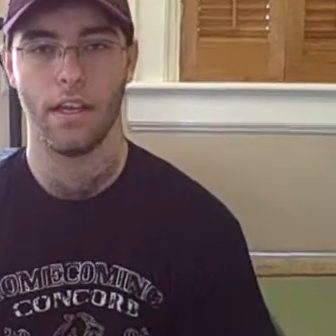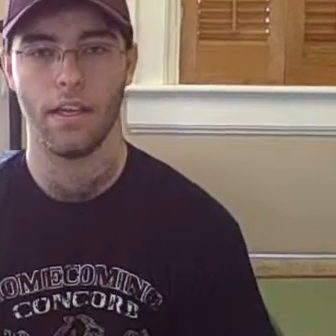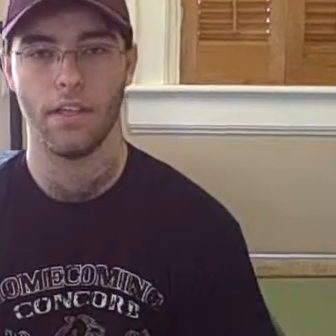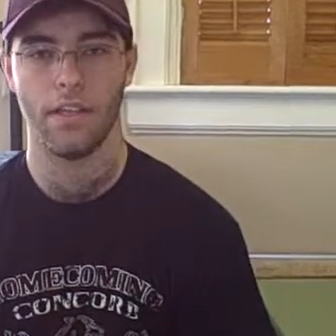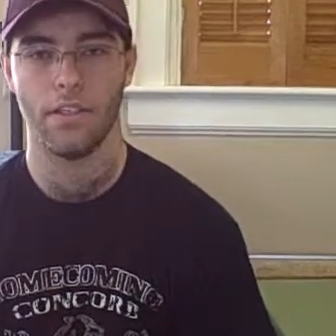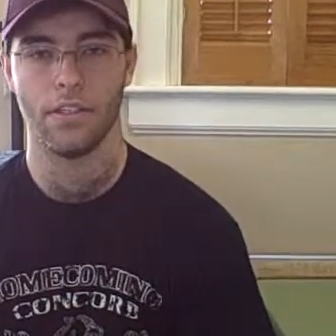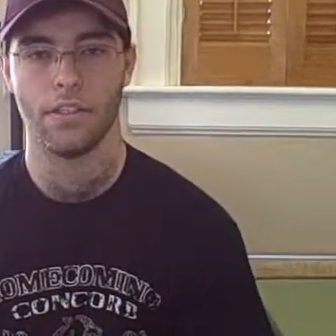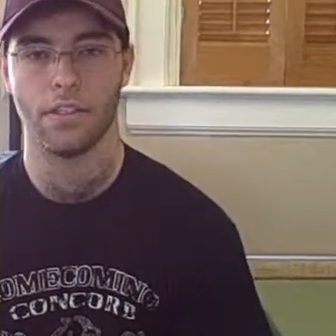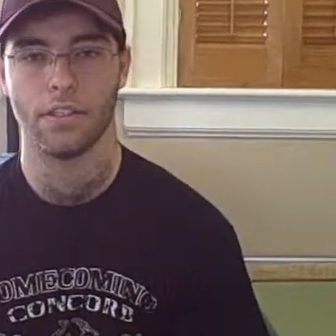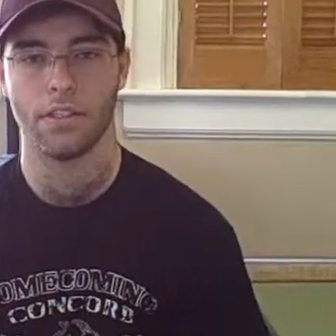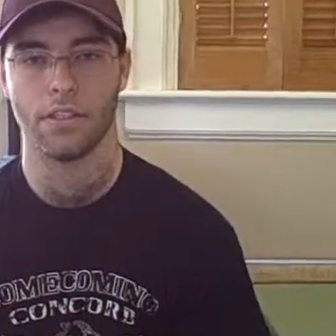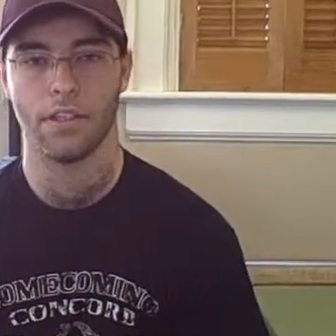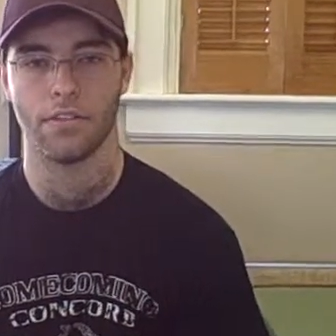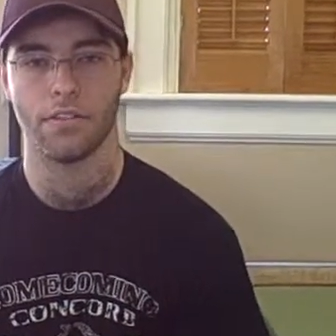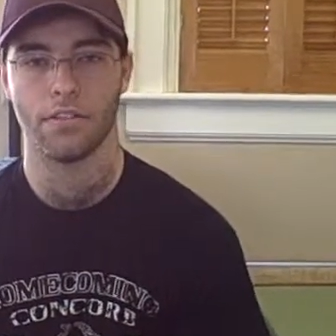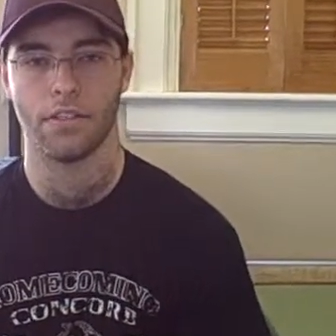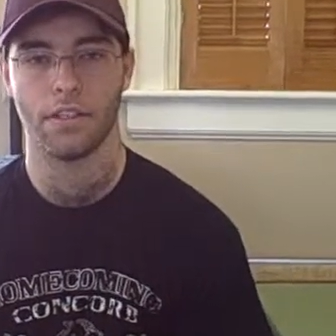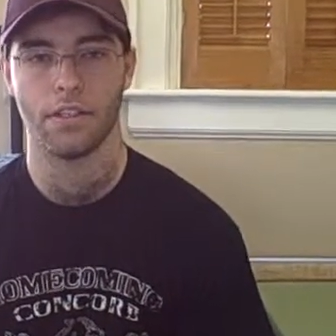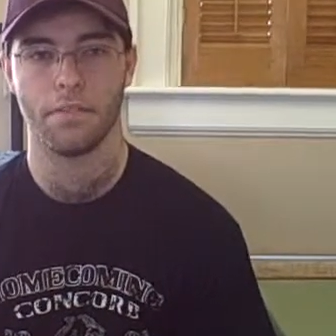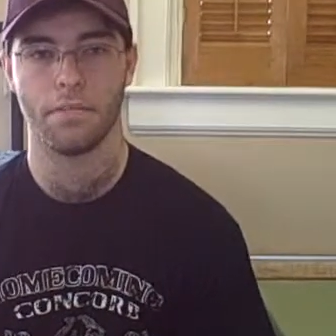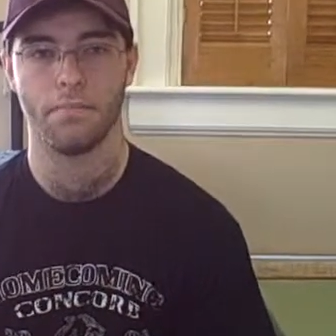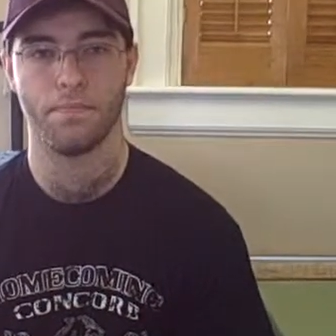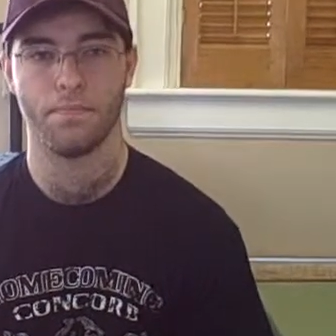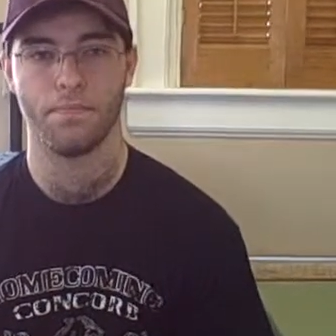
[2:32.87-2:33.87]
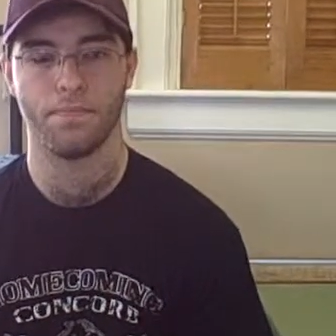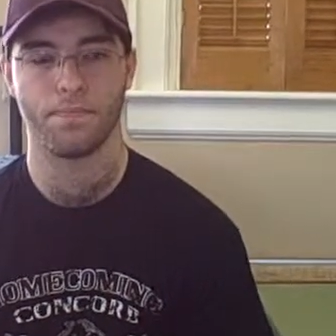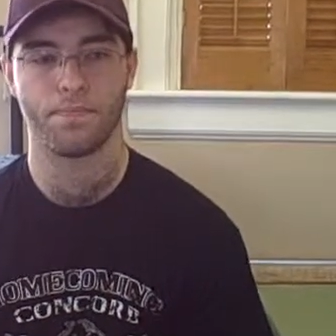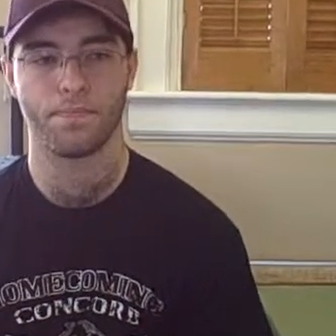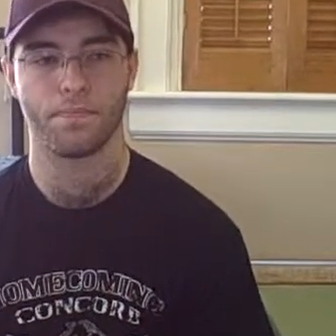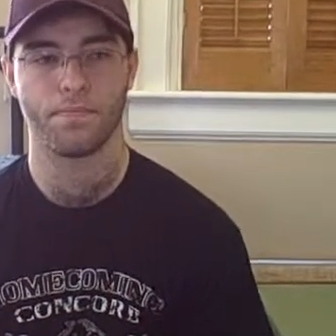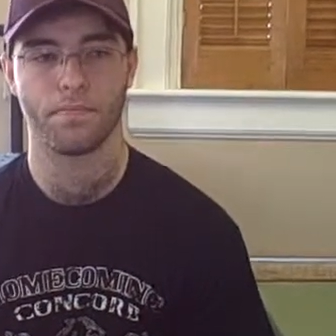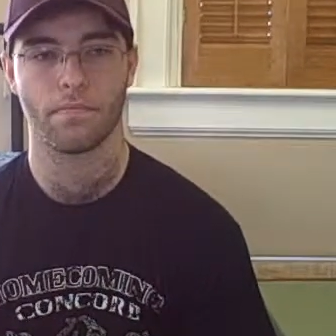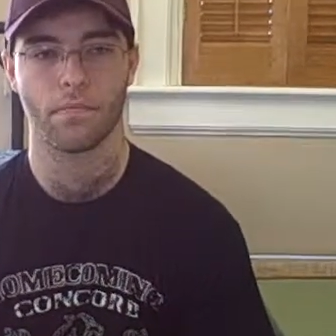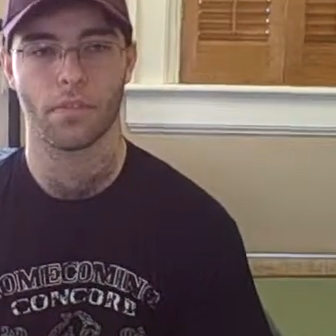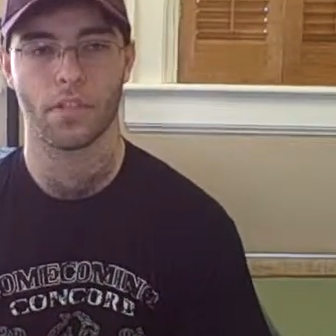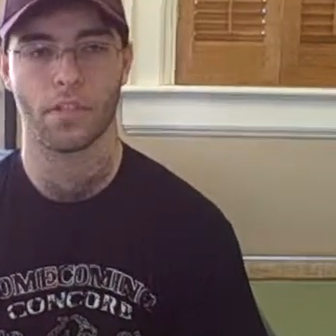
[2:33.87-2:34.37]
It's certainly
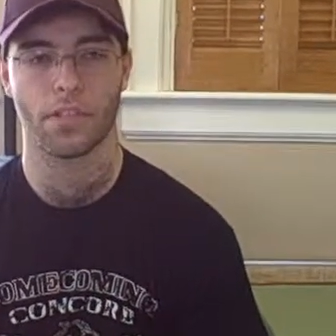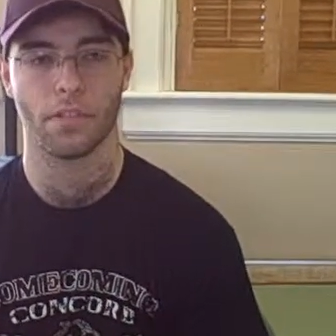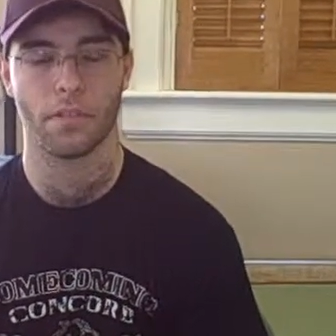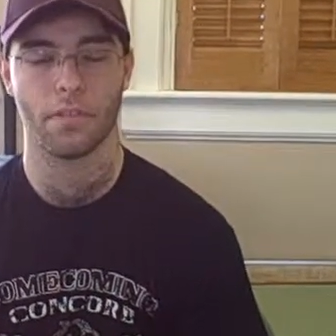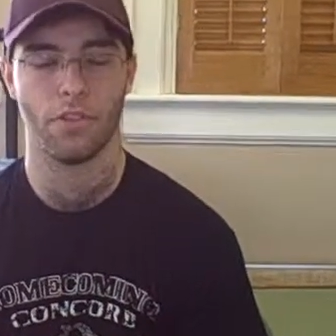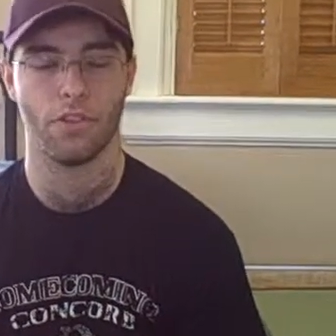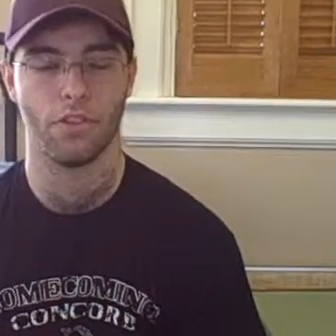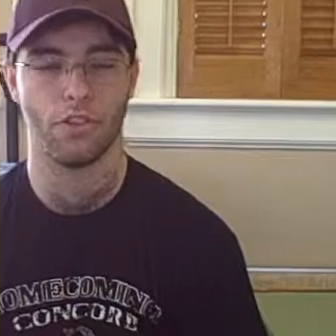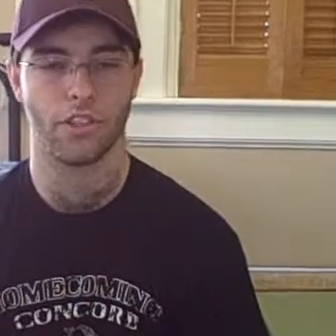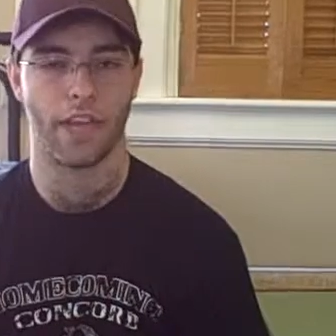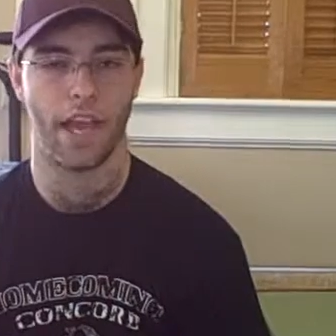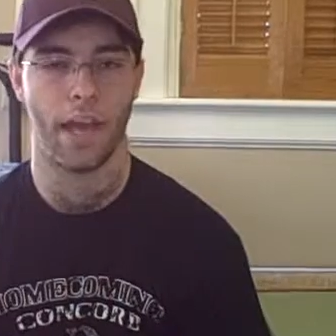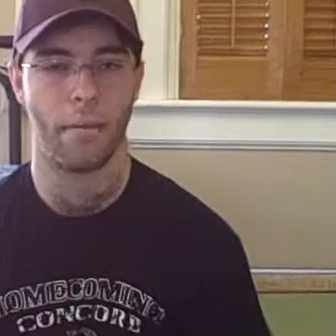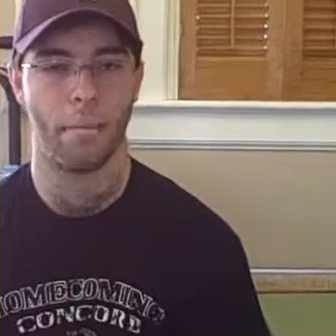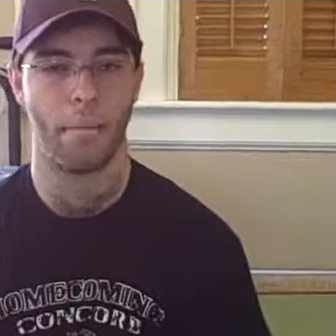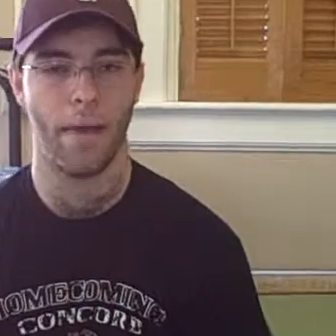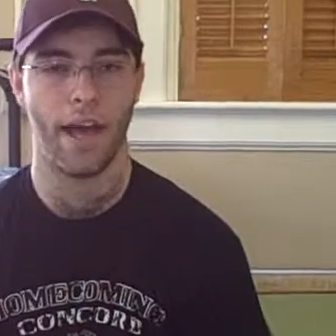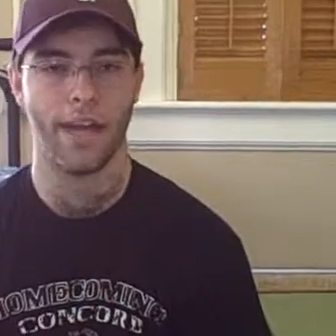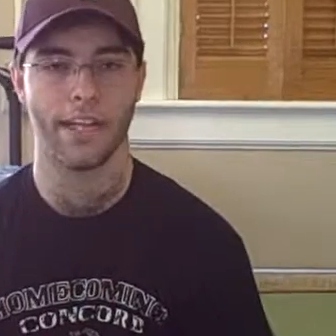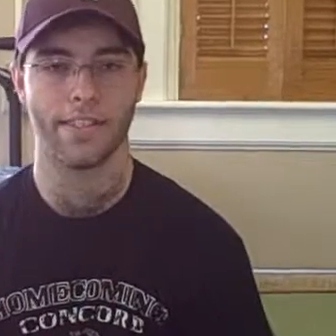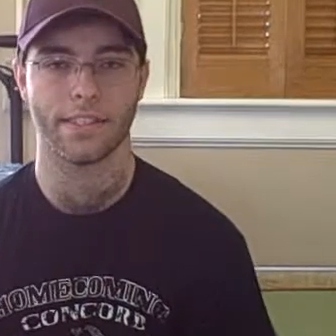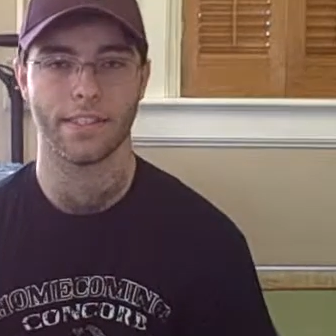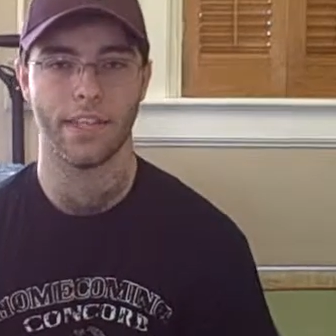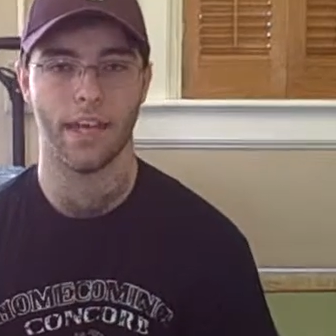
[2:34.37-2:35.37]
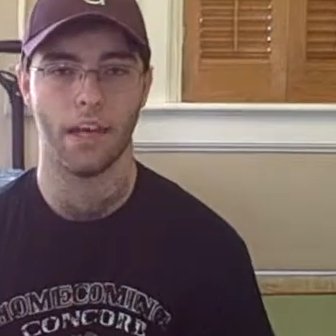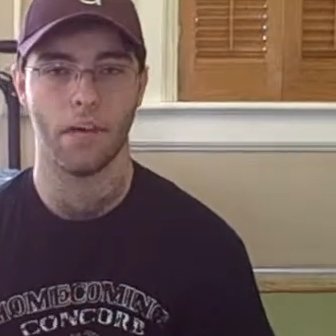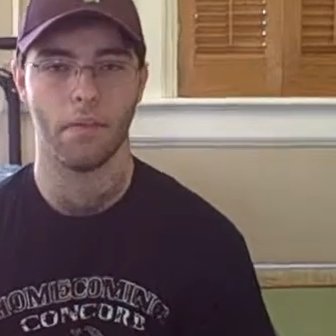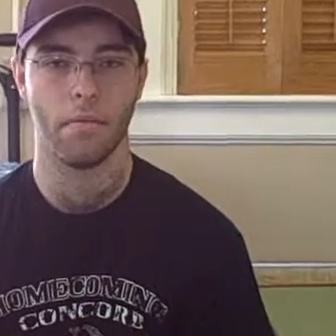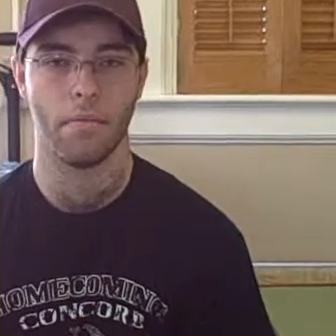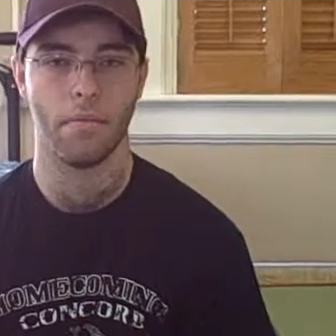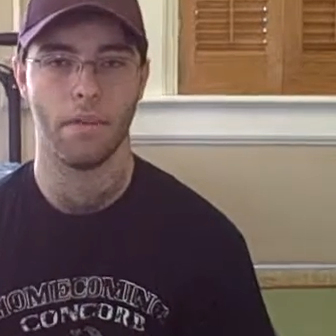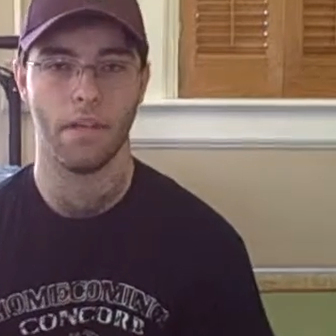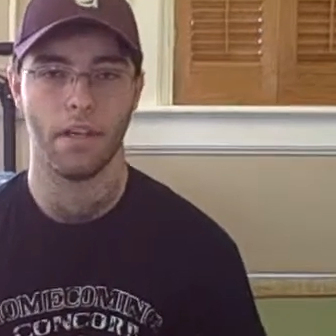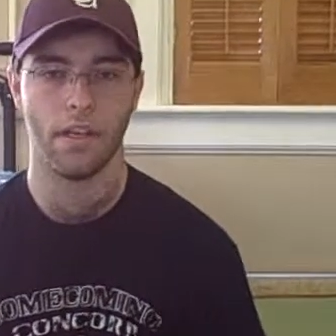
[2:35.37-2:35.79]
something you just can't pass up.